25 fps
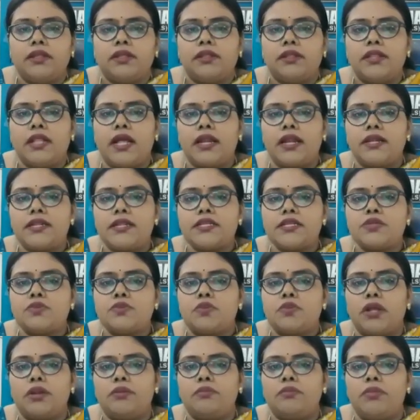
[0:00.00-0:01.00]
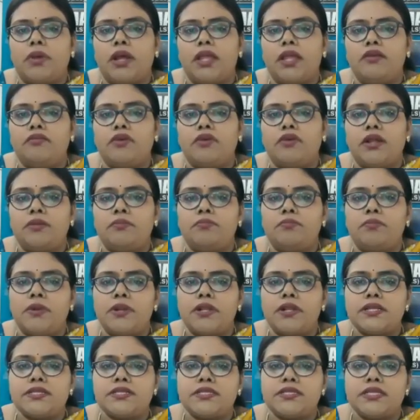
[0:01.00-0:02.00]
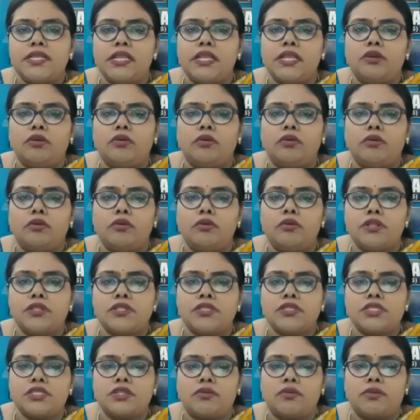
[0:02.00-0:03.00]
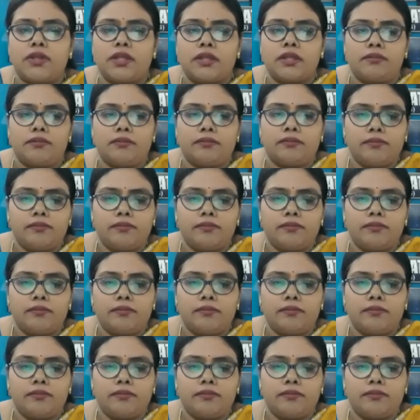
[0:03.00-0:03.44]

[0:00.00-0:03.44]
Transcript: That is 1 by 1 plus 0 whole square,